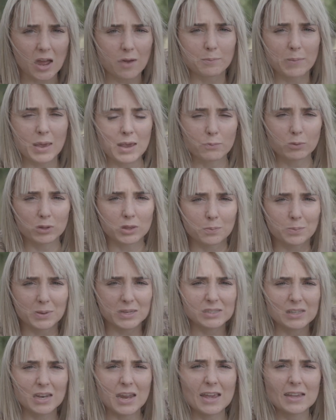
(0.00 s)
that I've made with the
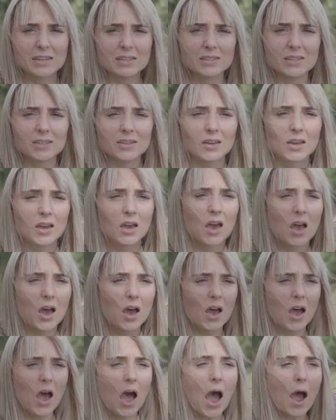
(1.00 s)
business,
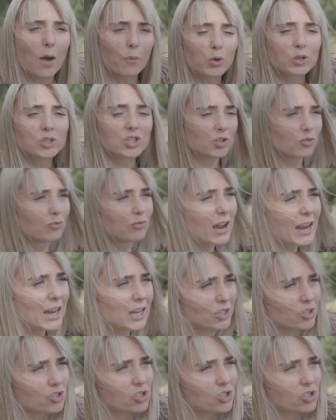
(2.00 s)
I want to ring her